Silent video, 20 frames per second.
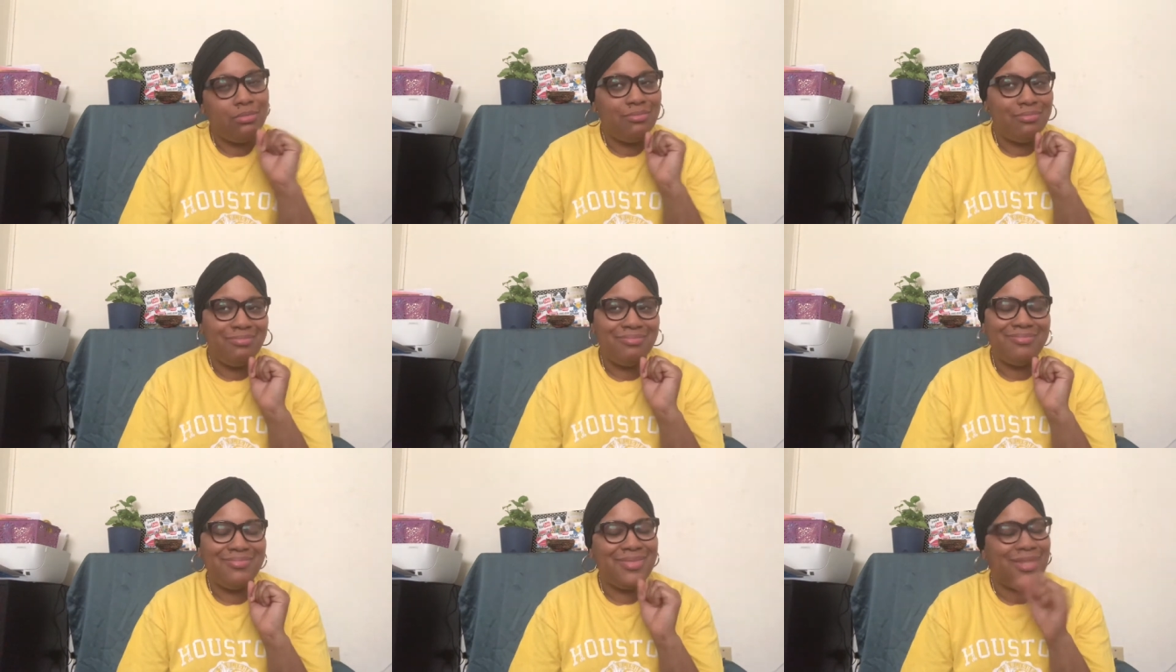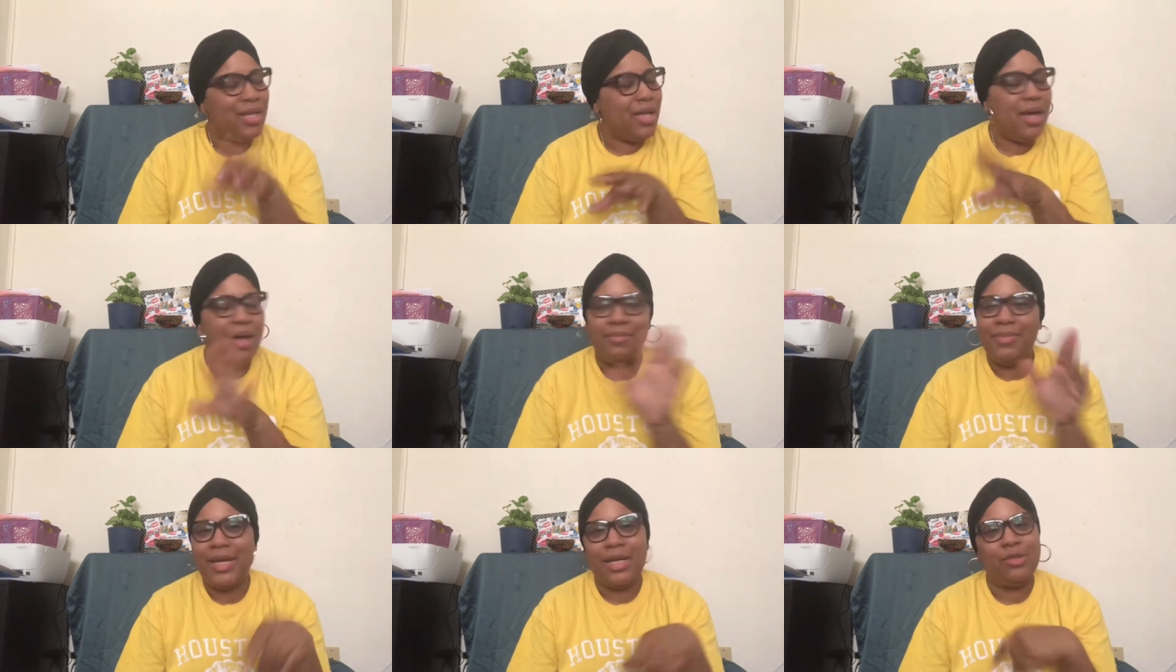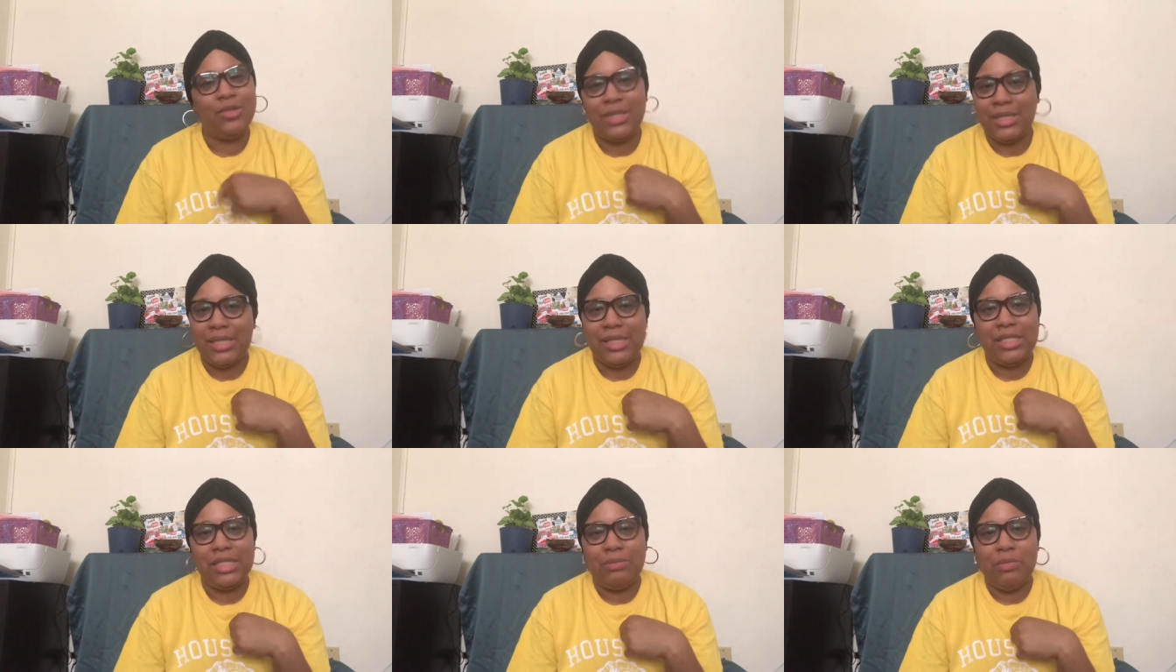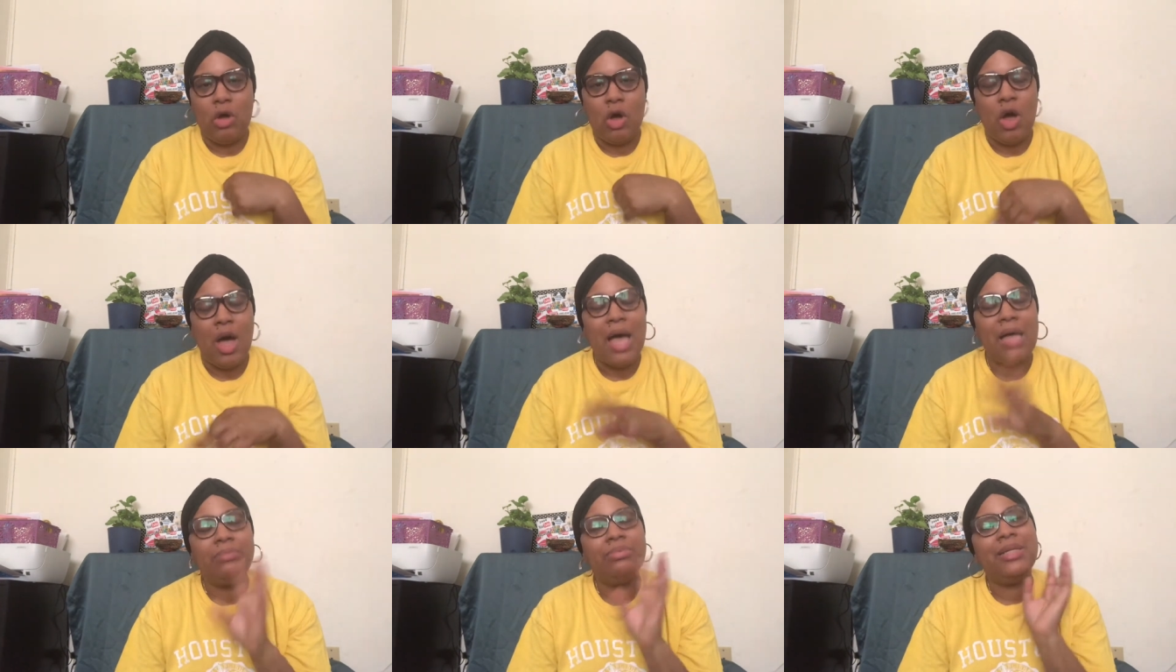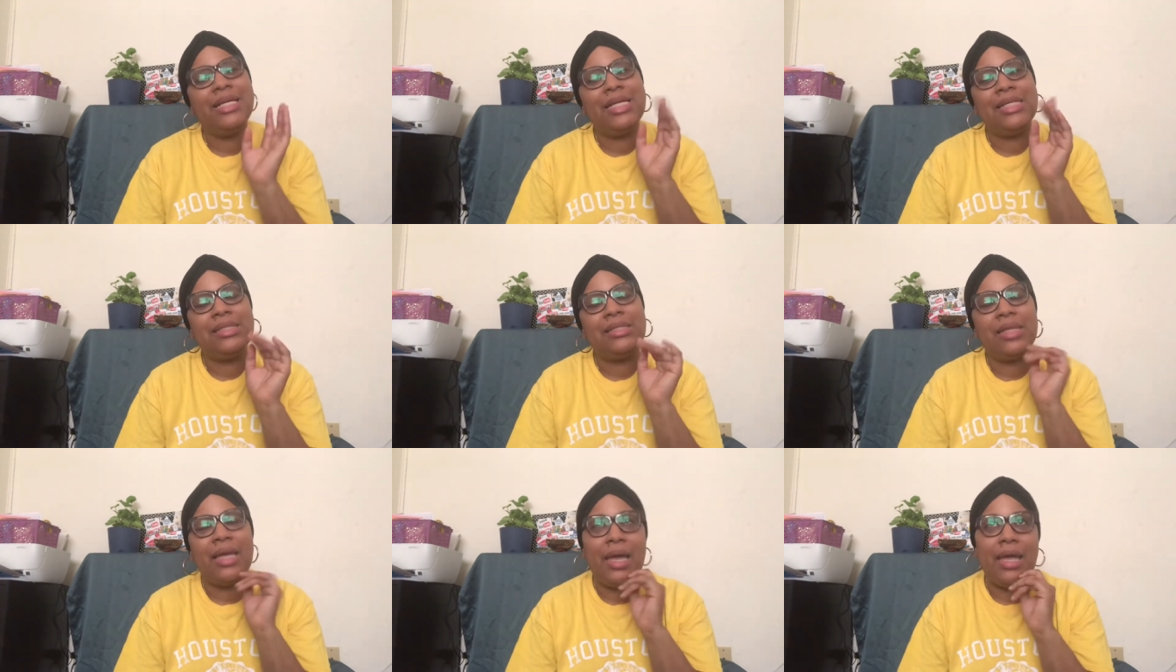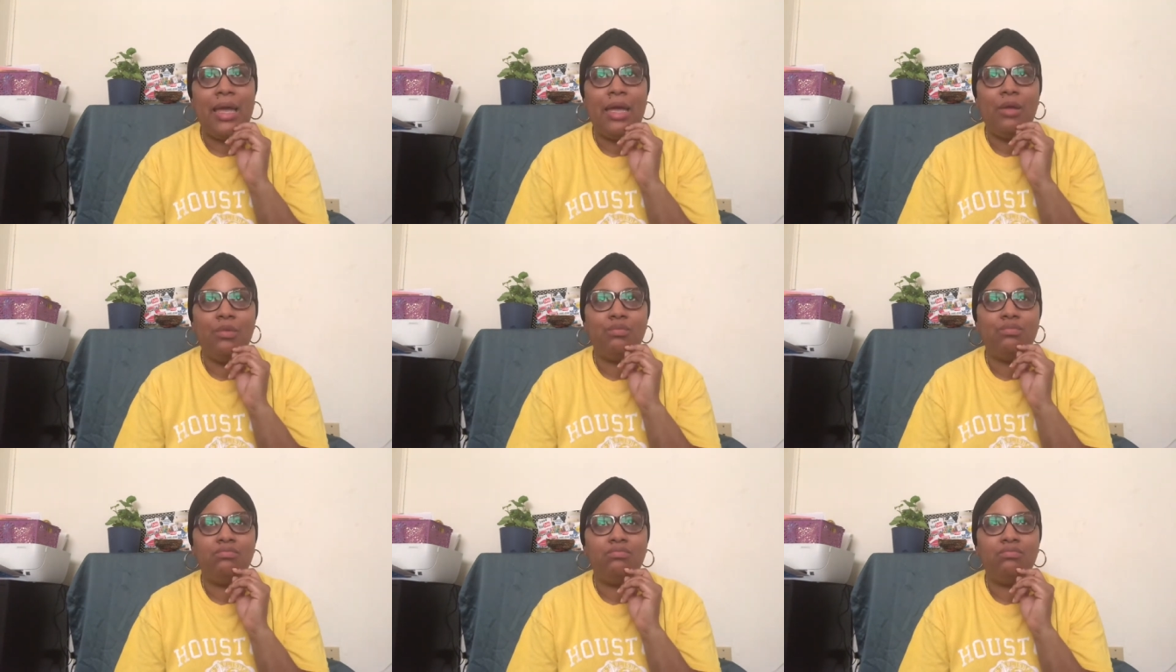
no, I'm not going to say it's small. I placed a